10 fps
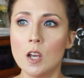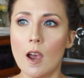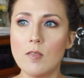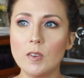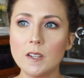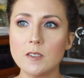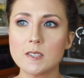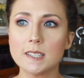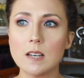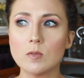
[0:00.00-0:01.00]
I feel like there's
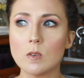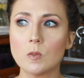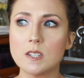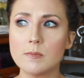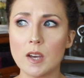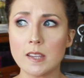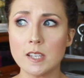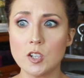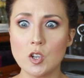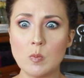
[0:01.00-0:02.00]
a level of respect
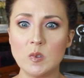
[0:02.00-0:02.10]
that should